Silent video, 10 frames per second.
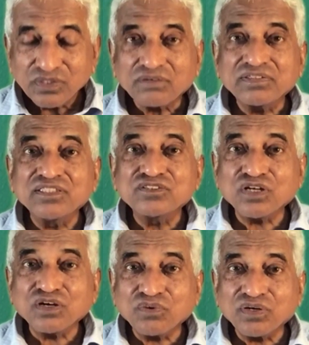When
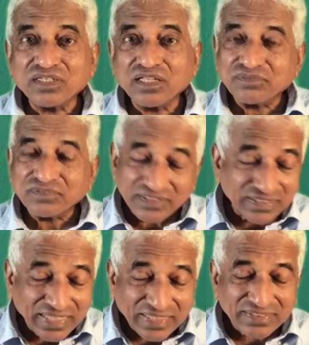Israel wanted help, they said,
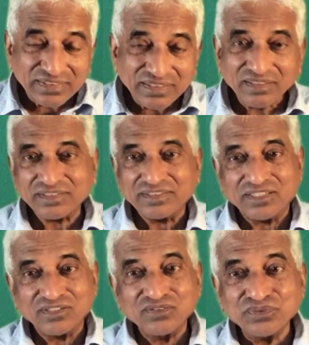yes, they
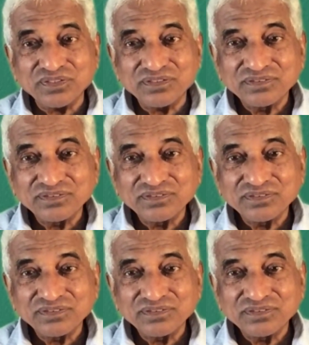didn't do it.